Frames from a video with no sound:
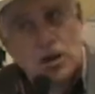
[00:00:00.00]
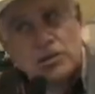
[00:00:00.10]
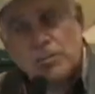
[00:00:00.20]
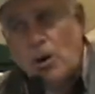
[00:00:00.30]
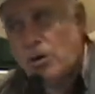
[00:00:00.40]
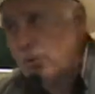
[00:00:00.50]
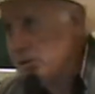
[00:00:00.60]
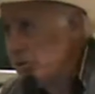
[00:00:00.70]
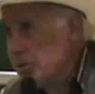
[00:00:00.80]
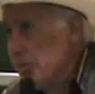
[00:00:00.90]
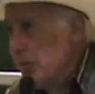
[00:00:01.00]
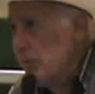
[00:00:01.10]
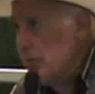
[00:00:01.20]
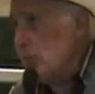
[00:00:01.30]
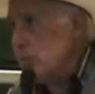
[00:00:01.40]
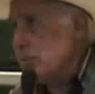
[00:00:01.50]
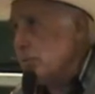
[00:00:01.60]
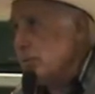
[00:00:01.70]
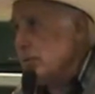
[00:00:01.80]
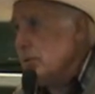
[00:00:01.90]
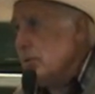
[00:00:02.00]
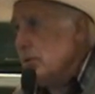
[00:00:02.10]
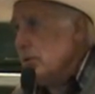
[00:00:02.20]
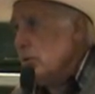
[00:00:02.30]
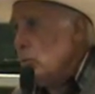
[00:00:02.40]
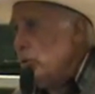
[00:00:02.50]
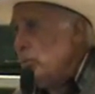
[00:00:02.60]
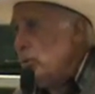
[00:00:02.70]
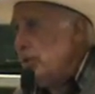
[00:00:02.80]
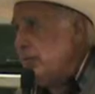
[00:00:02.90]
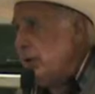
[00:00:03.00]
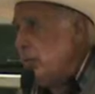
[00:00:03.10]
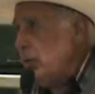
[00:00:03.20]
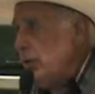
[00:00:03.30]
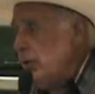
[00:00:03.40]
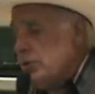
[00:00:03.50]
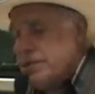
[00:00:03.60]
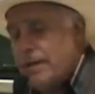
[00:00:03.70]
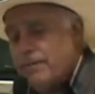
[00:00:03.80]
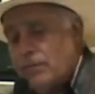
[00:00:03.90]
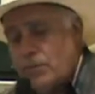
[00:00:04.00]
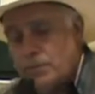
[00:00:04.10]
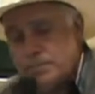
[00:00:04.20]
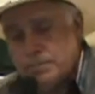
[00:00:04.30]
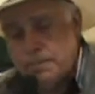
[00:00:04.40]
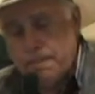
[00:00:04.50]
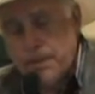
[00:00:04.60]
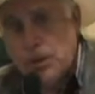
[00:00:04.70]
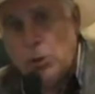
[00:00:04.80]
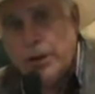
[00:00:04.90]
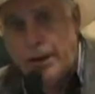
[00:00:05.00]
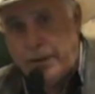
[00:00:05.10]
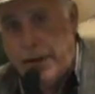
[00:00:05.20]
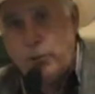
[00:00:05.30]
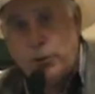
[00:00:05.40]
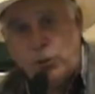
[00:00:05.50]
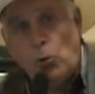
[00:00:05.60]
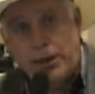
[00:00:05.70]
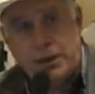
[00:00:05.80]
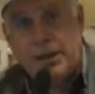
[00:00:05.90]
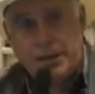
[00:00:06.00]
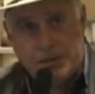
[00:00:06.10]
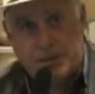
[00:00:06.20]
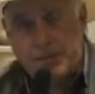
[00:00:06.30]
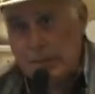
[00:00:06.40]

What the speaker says: Got some hard questions coming, folks. What do you believe in? What are you going to stand for? Now, they would go ahead and let us